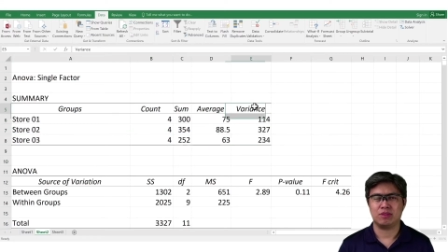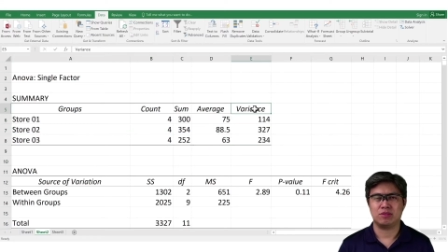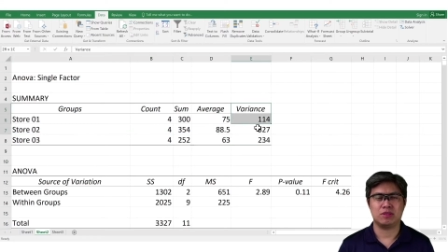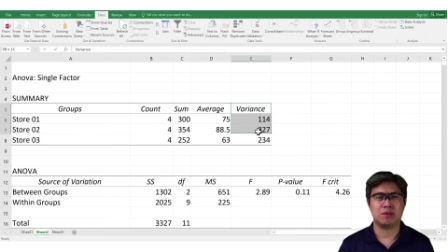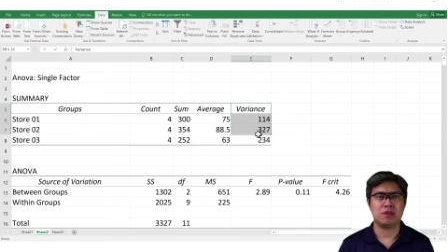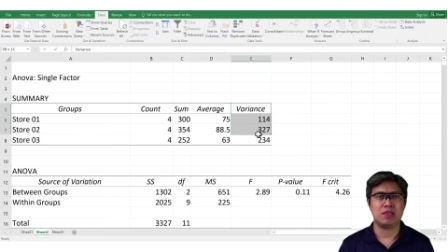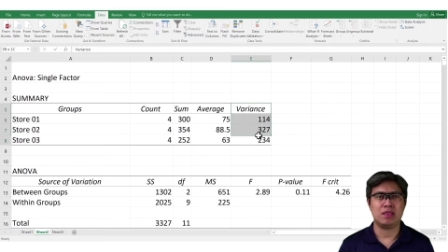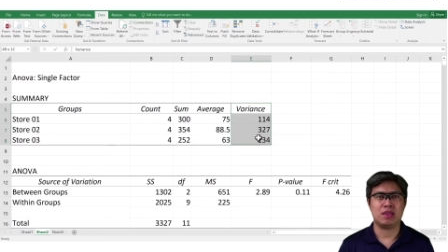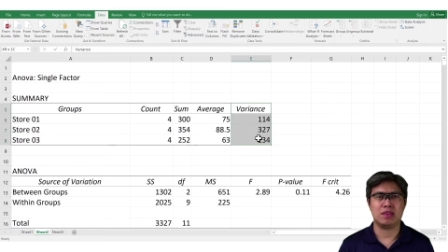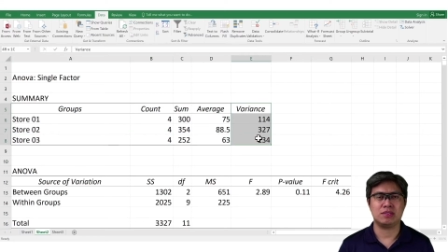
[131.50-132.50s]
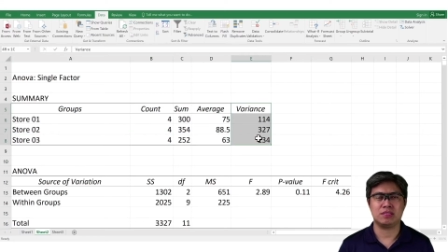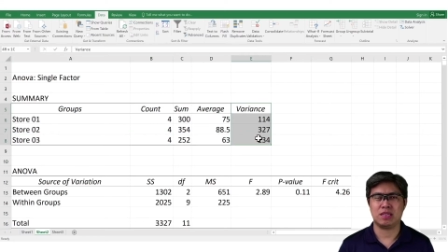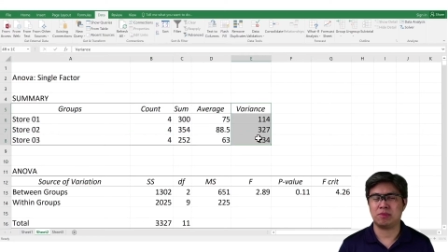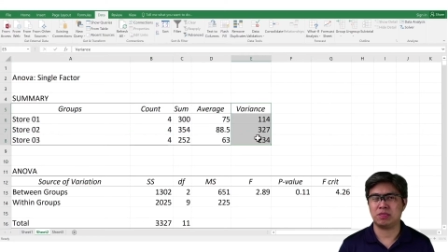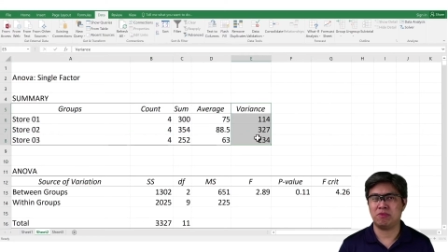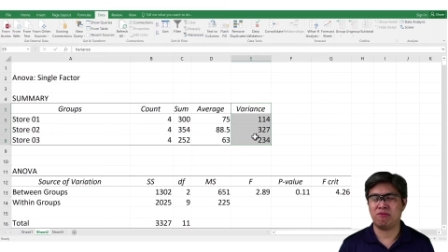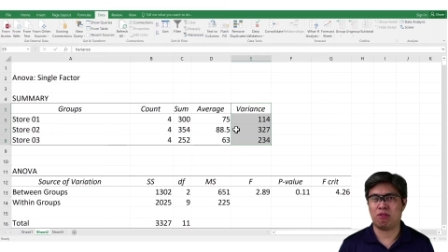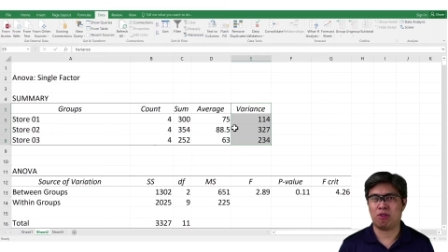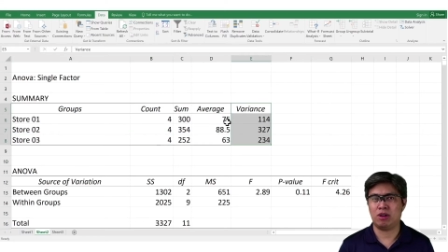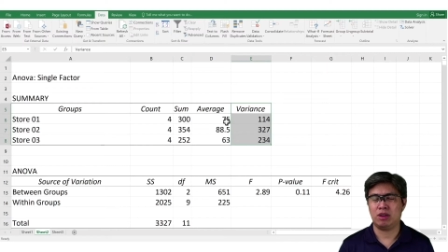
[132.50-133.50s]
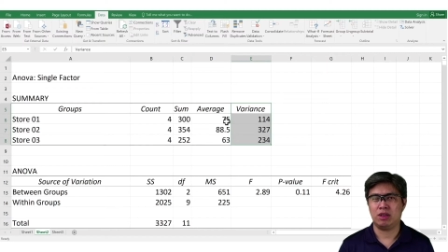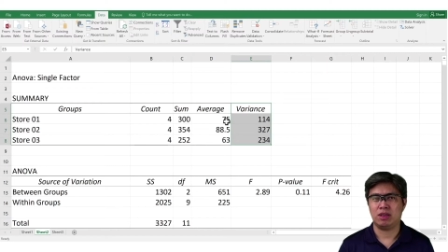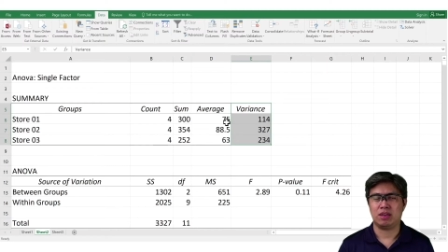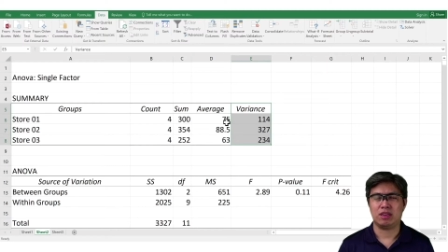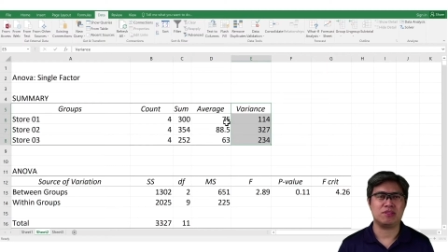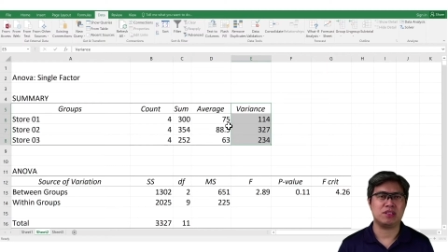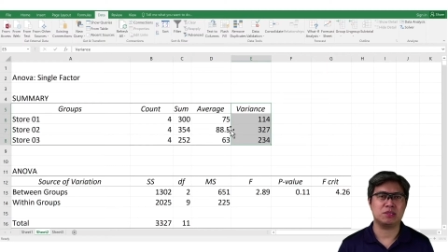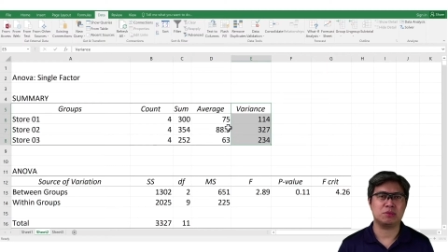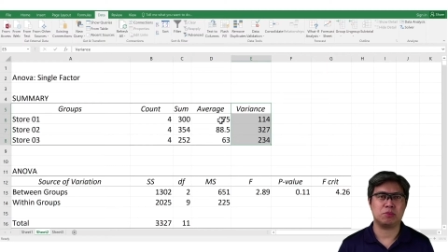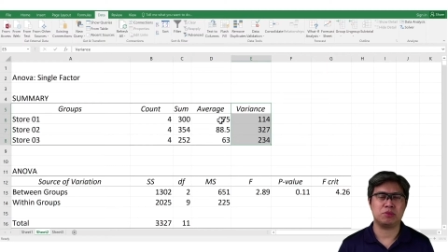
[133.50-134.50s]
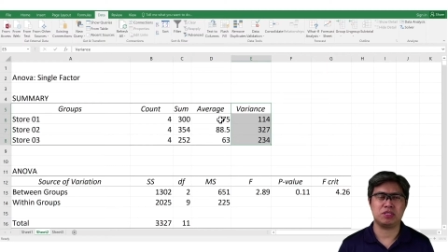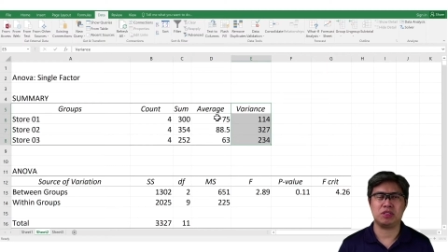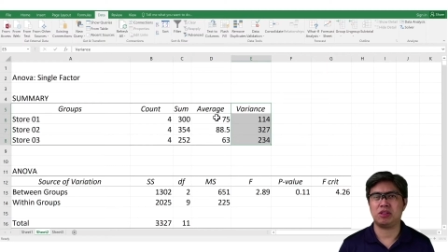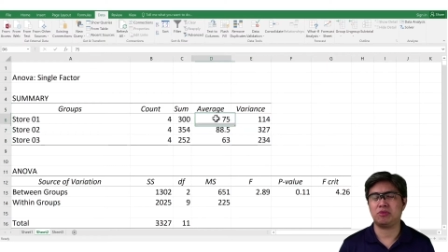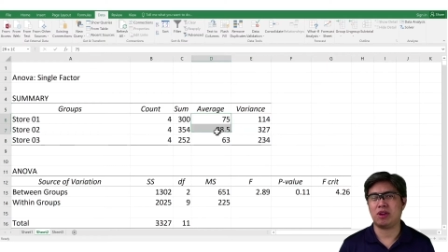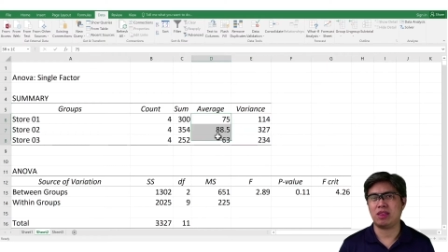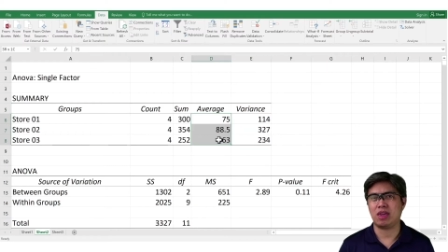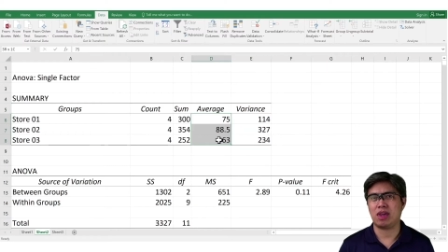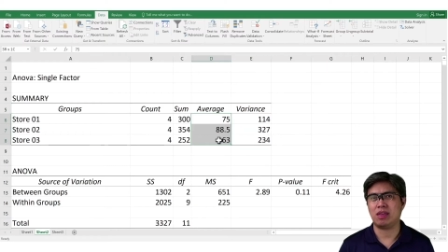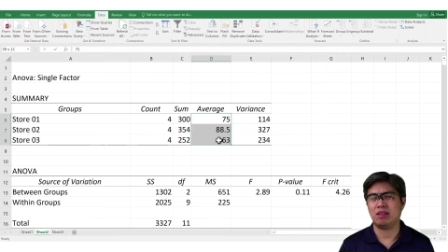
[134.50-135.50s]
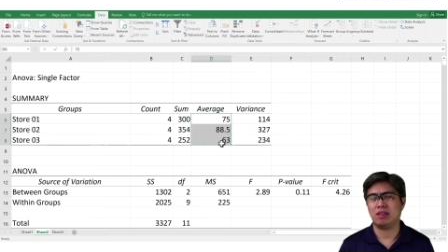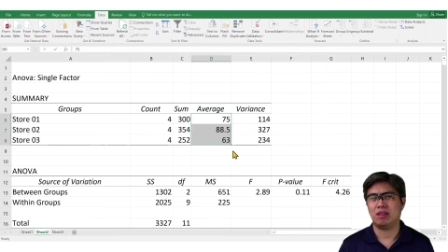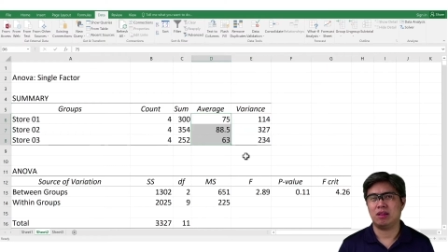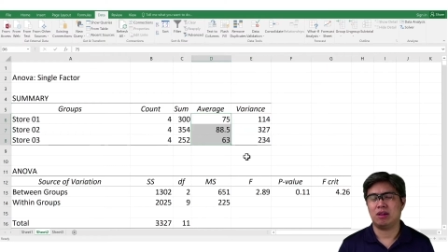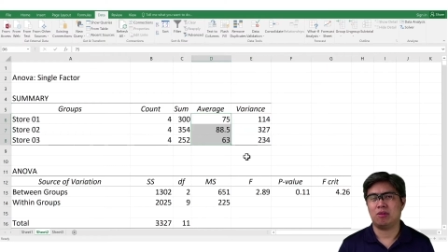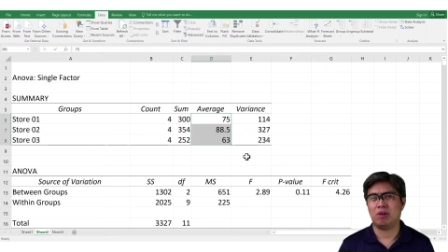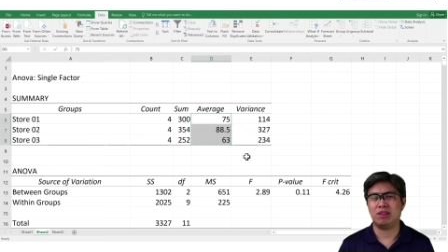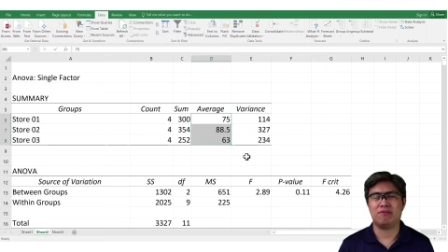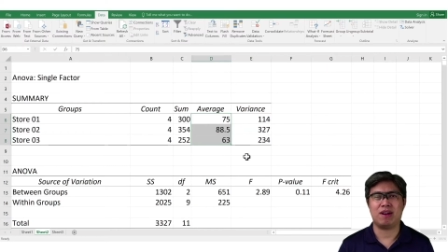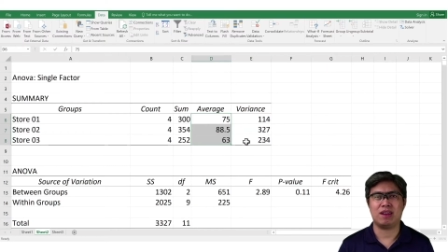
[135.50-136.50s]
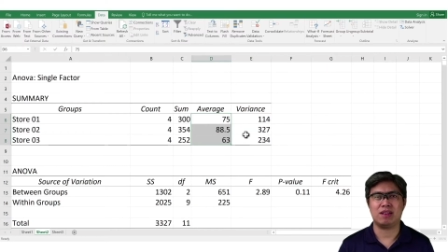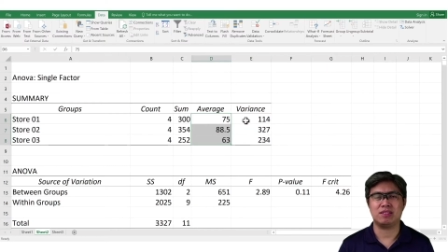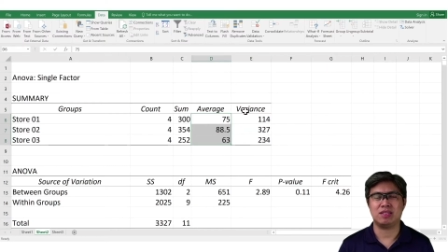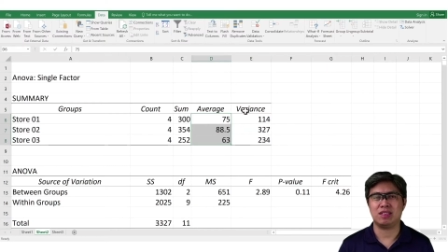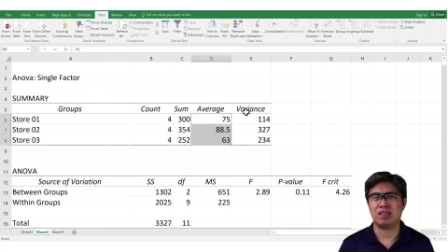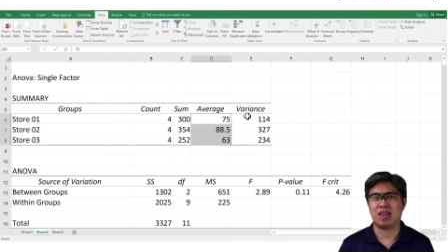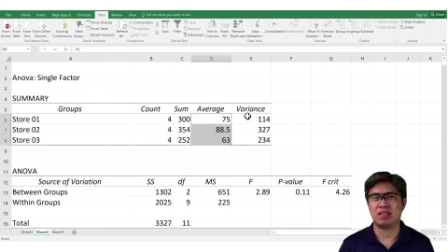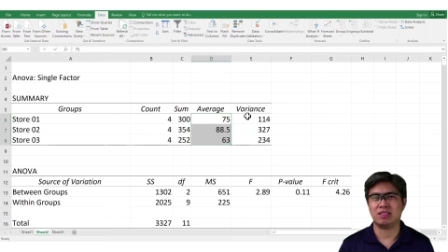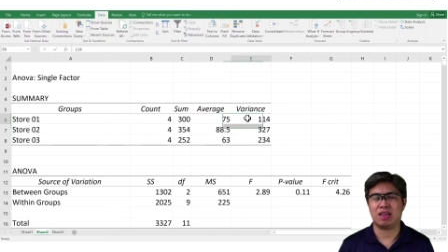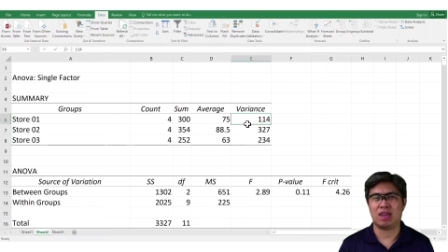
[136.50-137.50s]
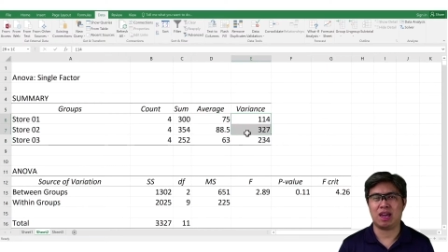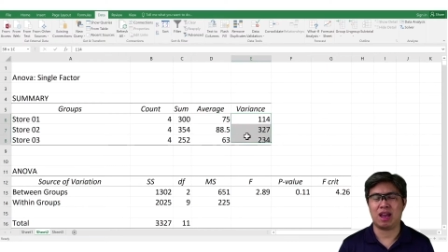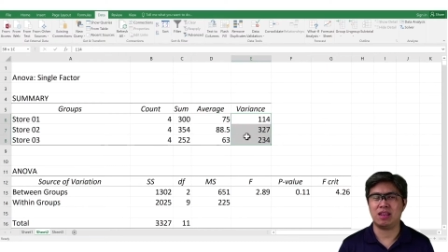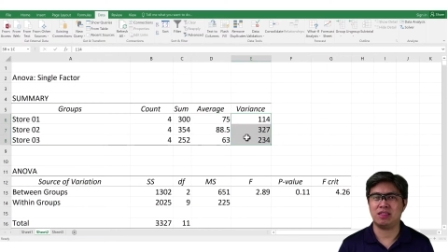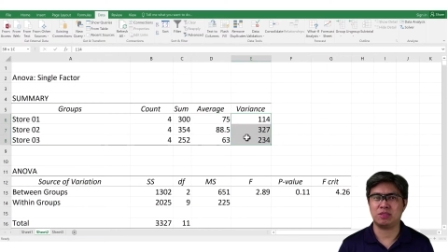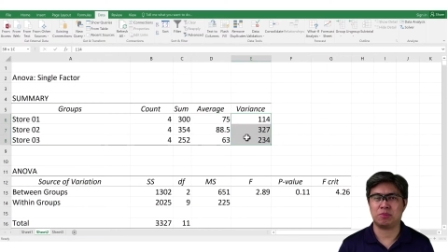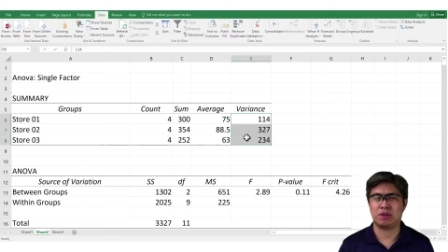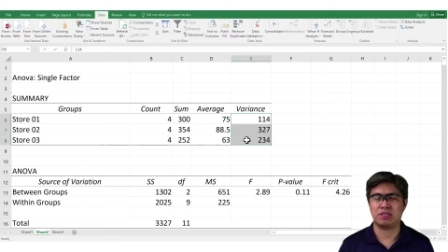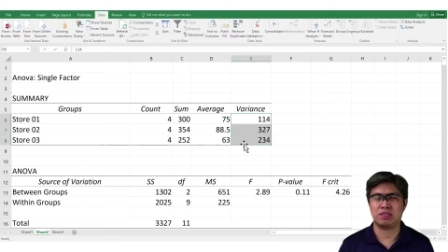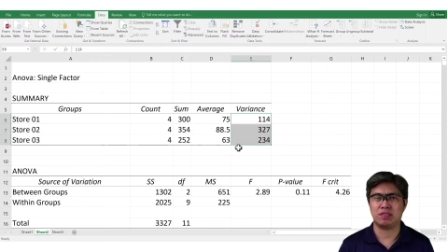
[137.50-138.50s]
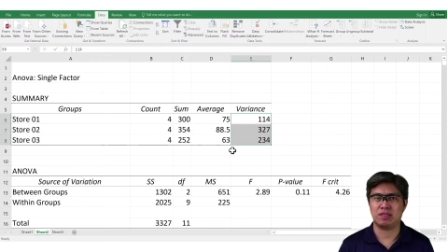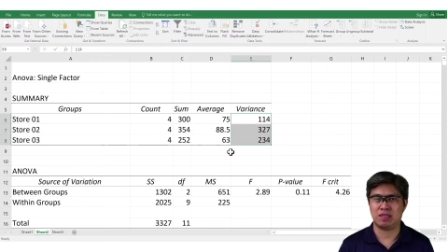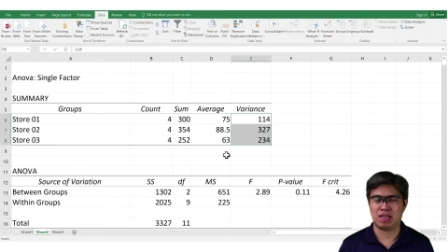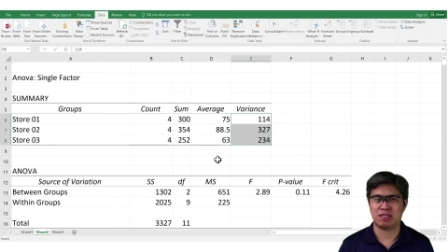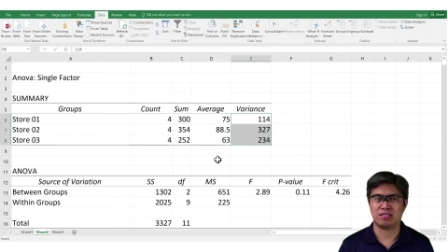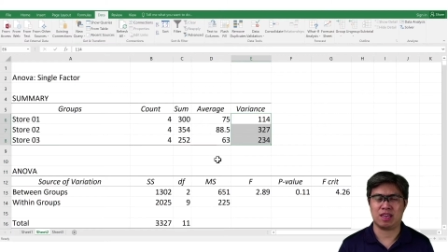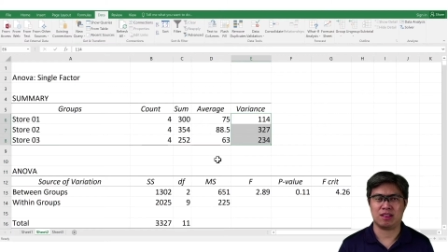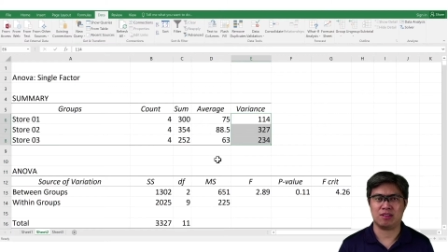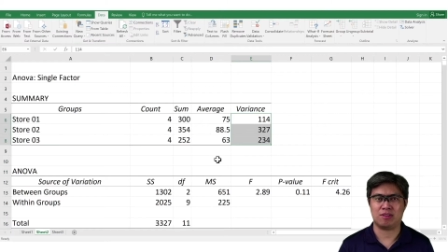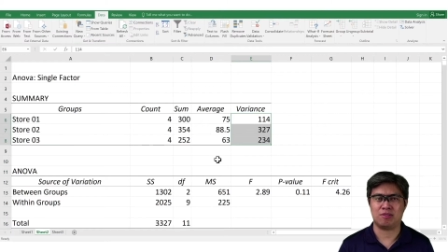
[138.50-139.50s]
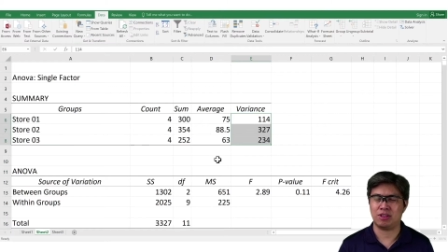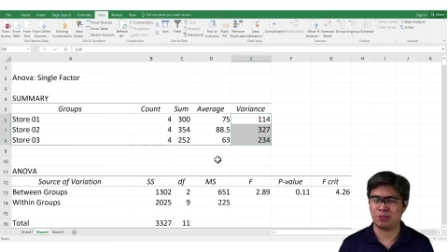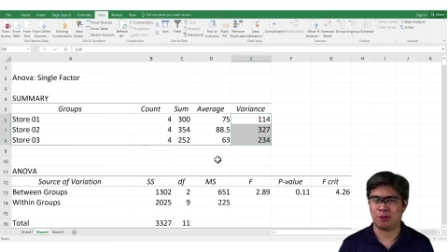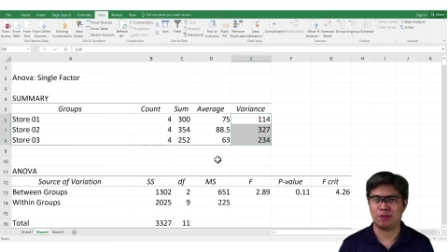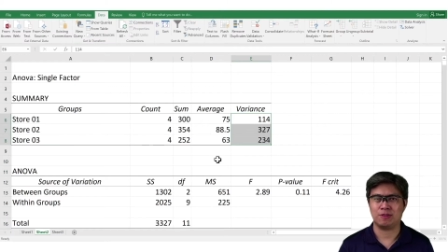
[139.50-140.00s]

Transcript: So the mean is the same as before, ranges from 63 to 88, while the variance indicates a highly dispersed data set or result.